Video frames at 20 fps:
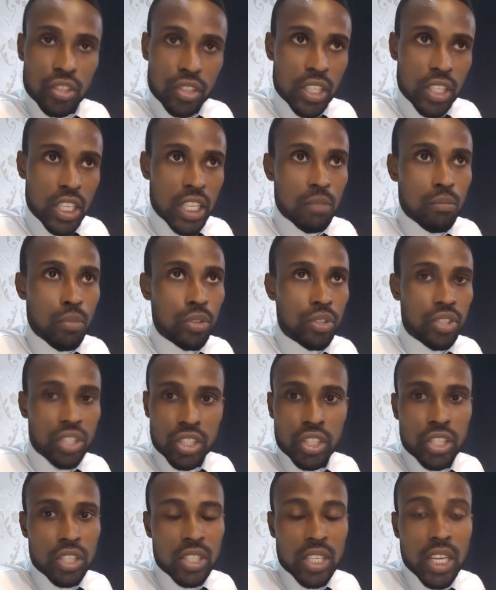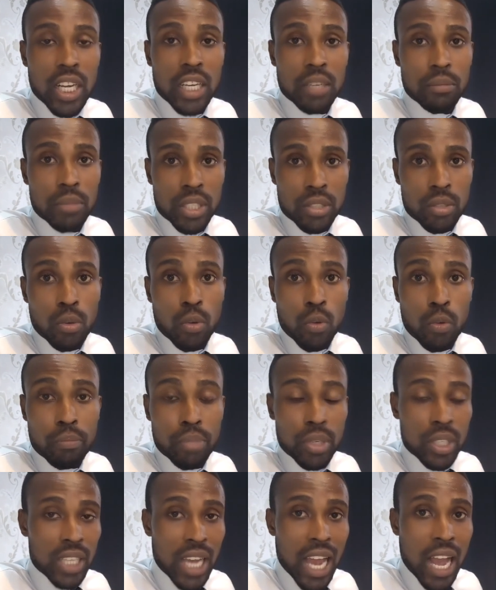Igbo teaching time is all
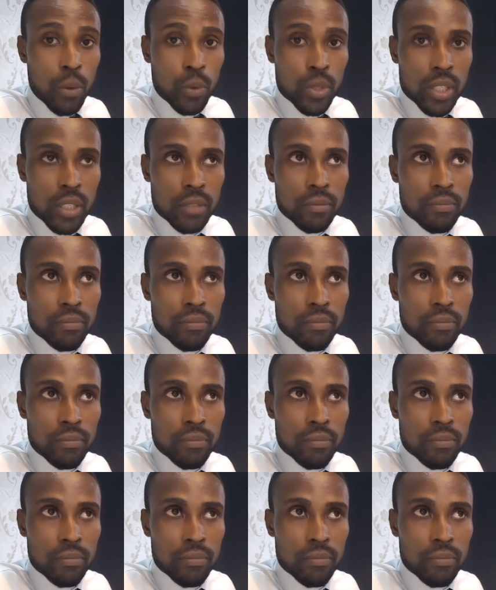booked out,